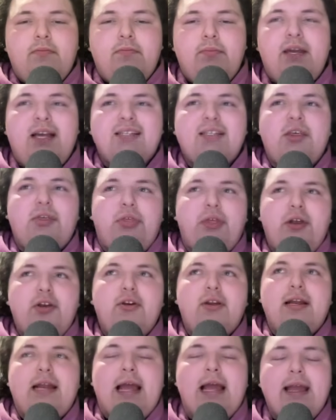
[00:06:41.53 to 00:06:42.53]
because the Thunder
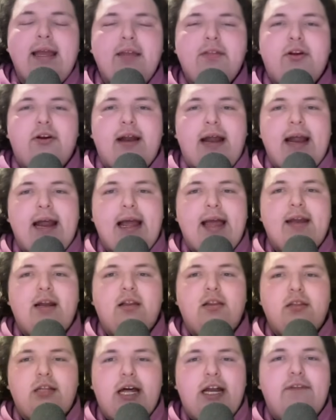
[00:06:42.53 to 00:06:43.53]
can hang their hat in a
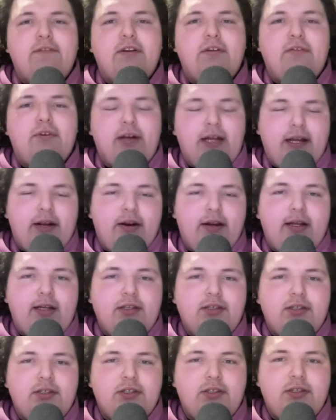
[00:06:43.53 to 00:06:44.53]
lot of different
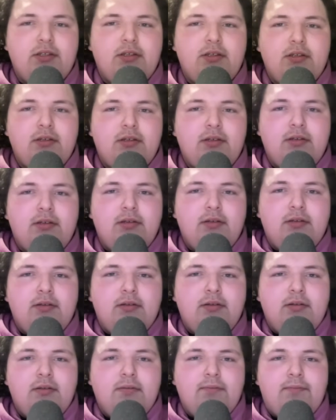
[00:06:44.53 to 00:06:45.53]
areas.
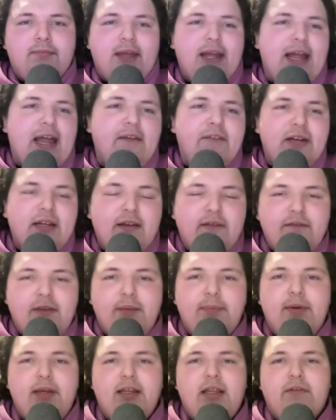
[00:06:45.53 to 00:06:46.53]
They have an
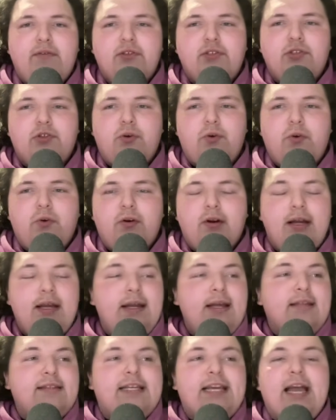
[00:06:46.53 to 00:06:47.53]
MVP-level score.
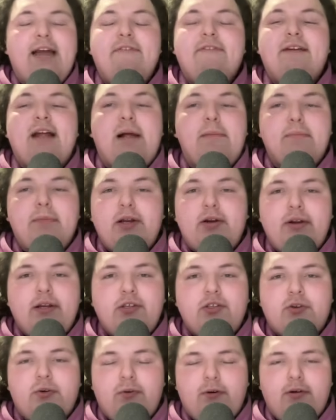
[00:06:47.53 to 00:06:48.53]
They have complementary
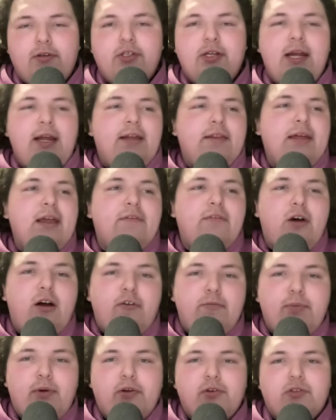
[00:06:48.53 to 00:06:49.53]
scores. They have
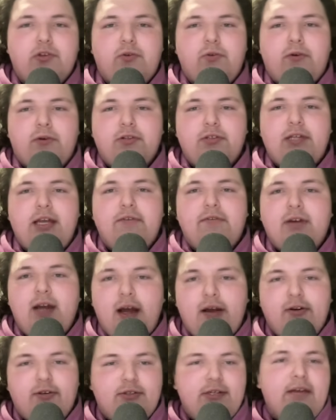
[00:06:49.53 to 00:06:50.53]
off-ball scores. They have
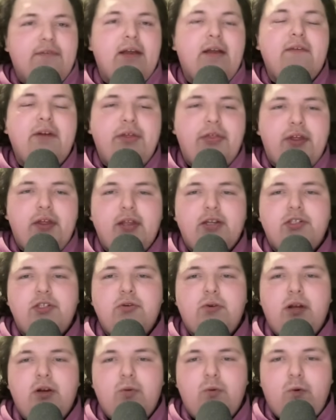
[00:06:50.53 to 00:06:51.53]
cutters. They have everything that you
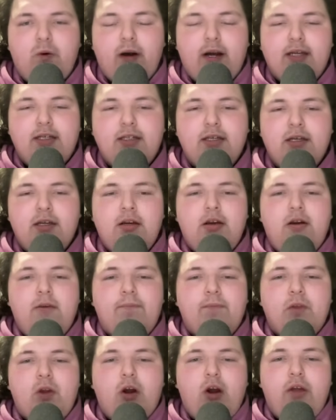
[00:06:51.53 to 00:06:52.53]
could want
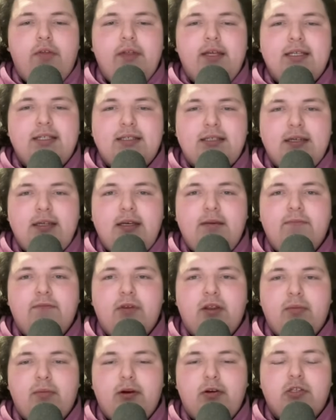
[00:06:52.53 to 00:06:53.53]
on this team
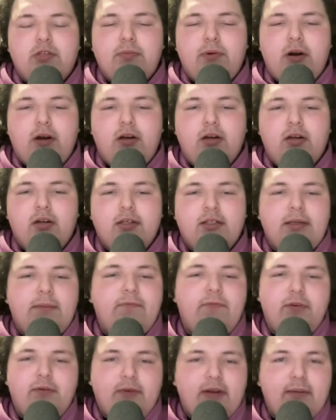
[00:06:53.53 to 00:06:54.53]
for the most part,
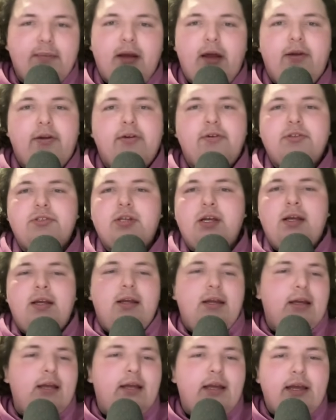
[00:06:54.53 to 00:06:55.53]
except for rebounders,
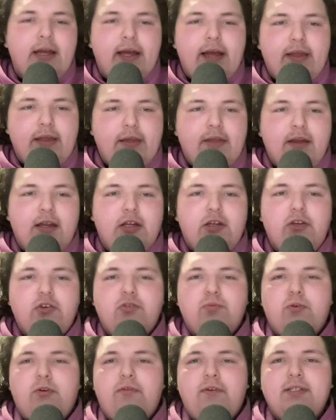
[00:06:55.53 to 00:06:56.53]
and they could
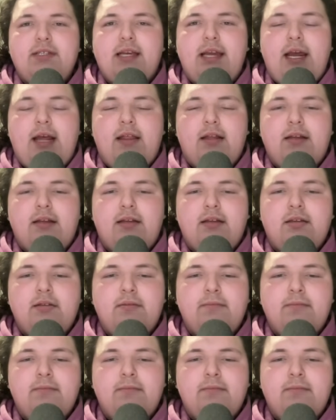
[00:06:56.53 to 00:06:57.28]
use more physicality.